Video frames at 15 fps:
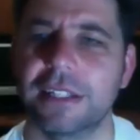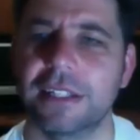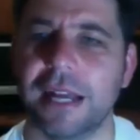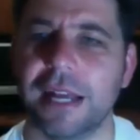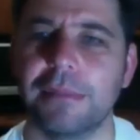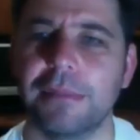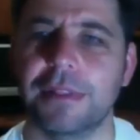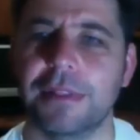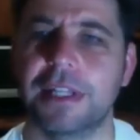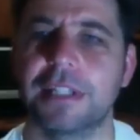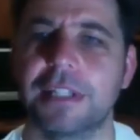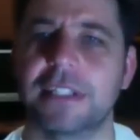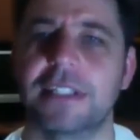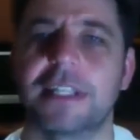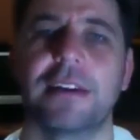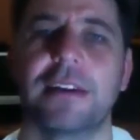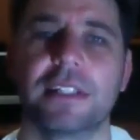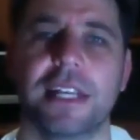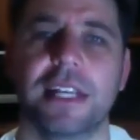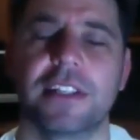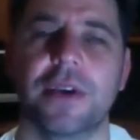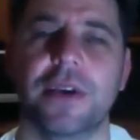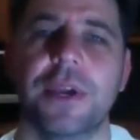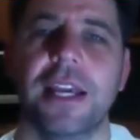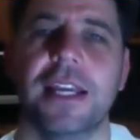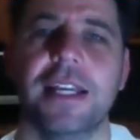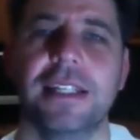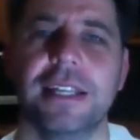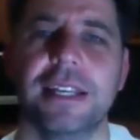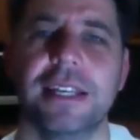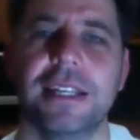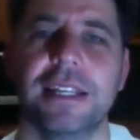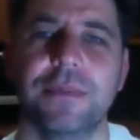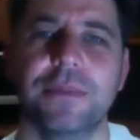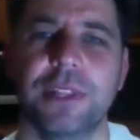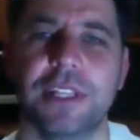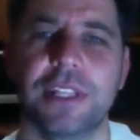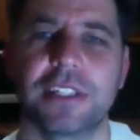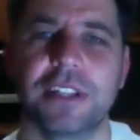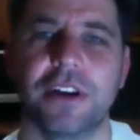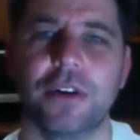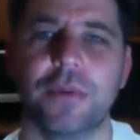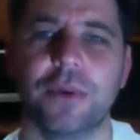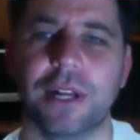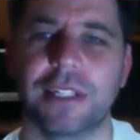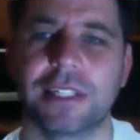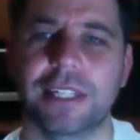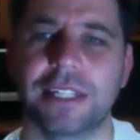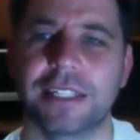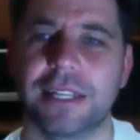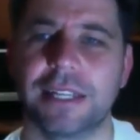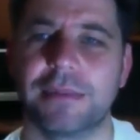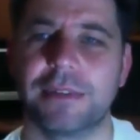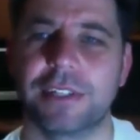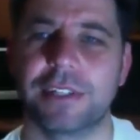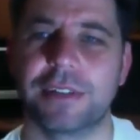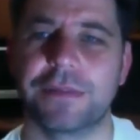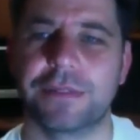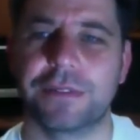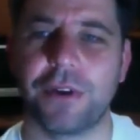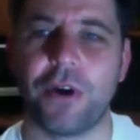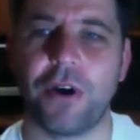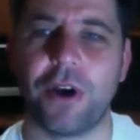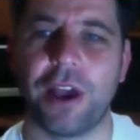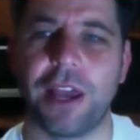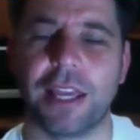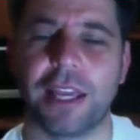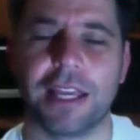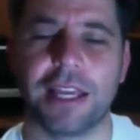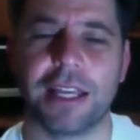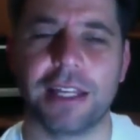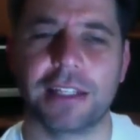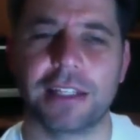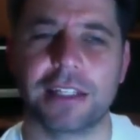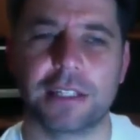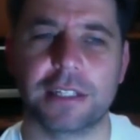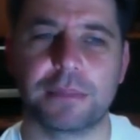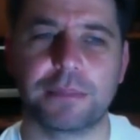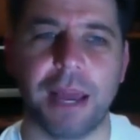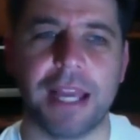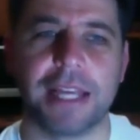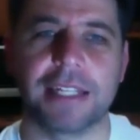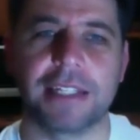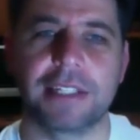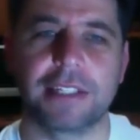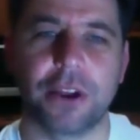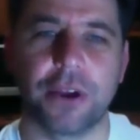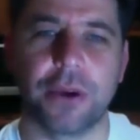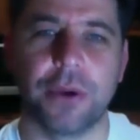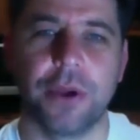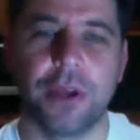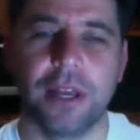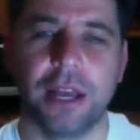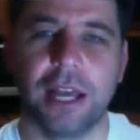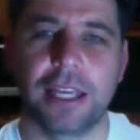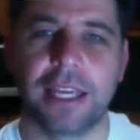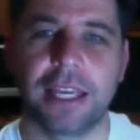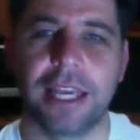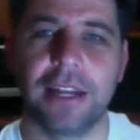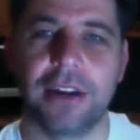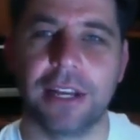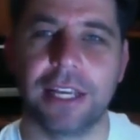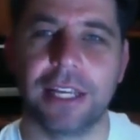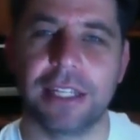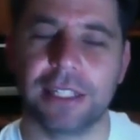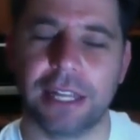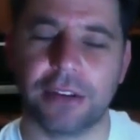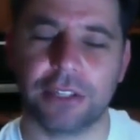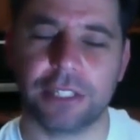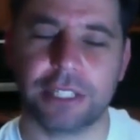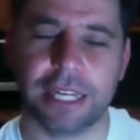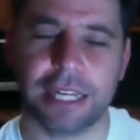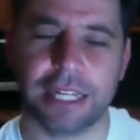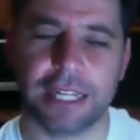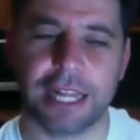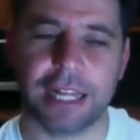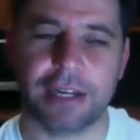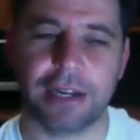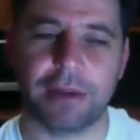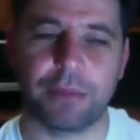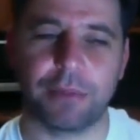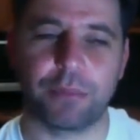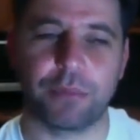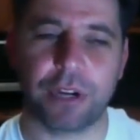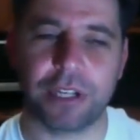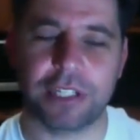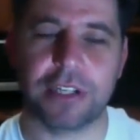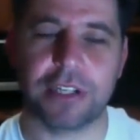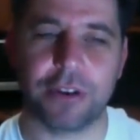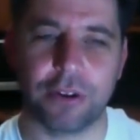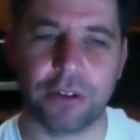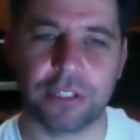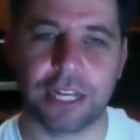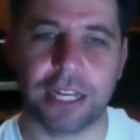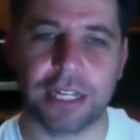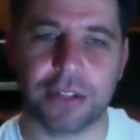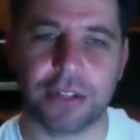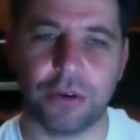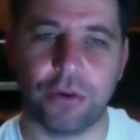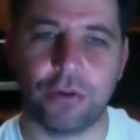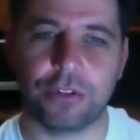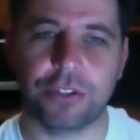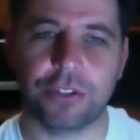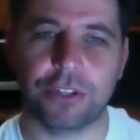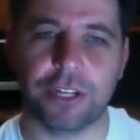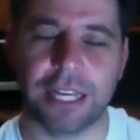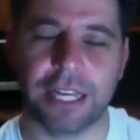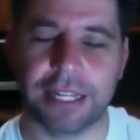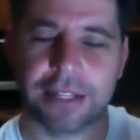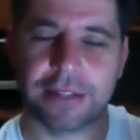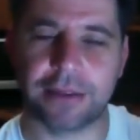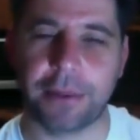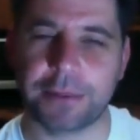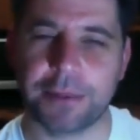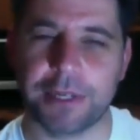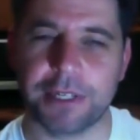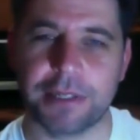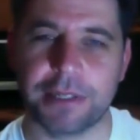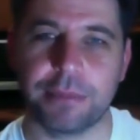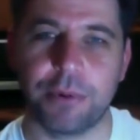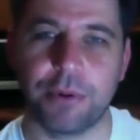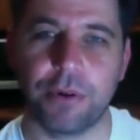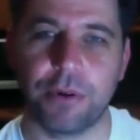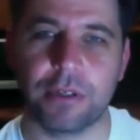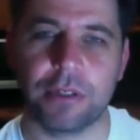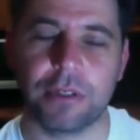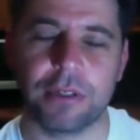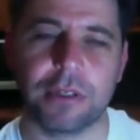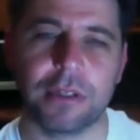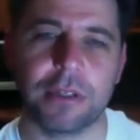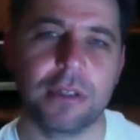a couple of things there, isn't there? So he says with the slower ones, they seem to just fly into space. So again, I guess Alice, getting that brushing contact also to get the topspin is important?